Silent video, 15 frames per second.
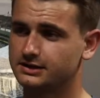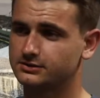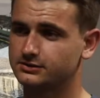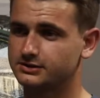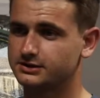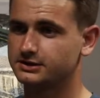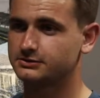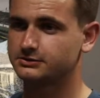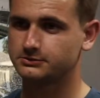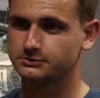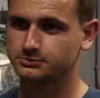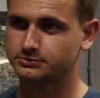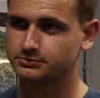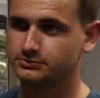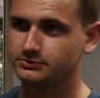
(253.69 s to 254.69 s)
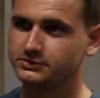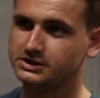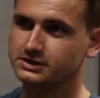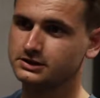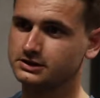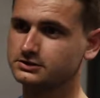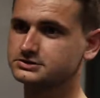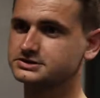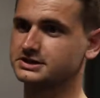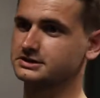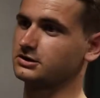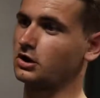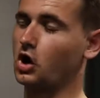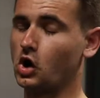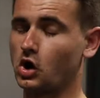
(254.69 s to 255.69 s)
The only thing that would be close, like
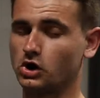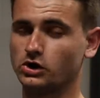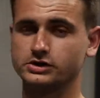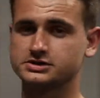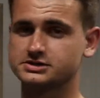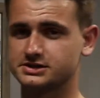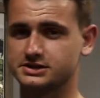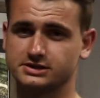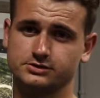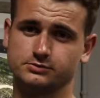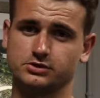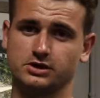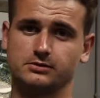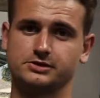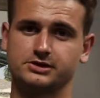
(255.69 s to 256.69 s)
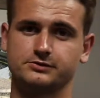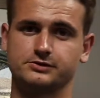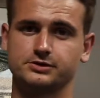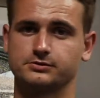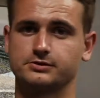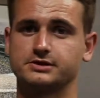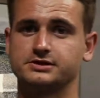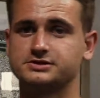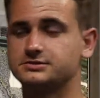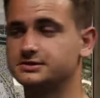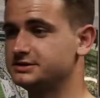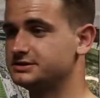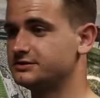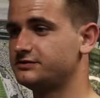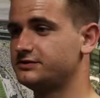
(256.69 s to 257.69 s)
the hardest thing you're probably ever going to run into,
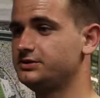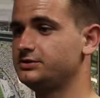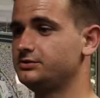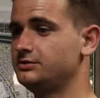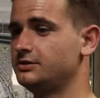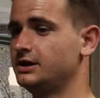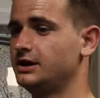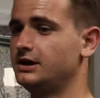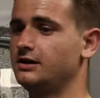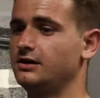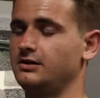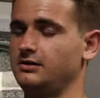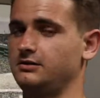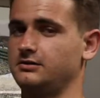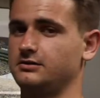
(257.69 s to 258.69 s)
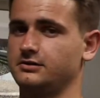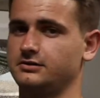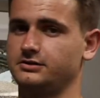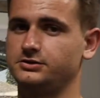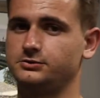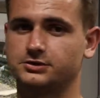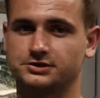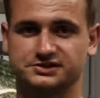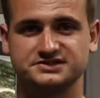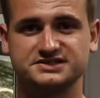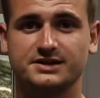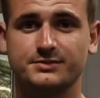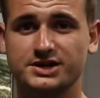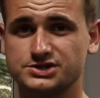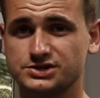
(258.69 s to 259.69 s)
is if you work on
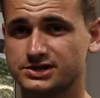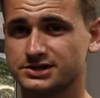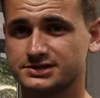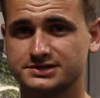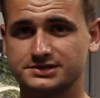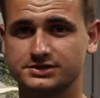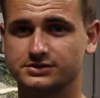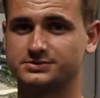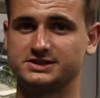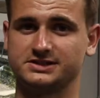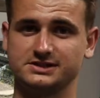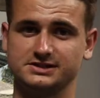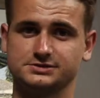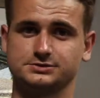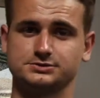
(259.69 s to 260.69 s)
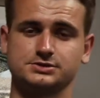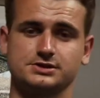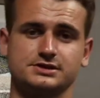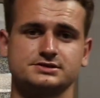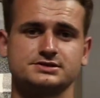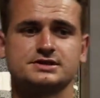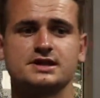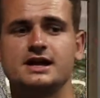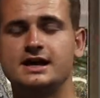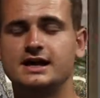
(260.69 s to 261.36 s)
semi-trucks, you know, big diesel trucks,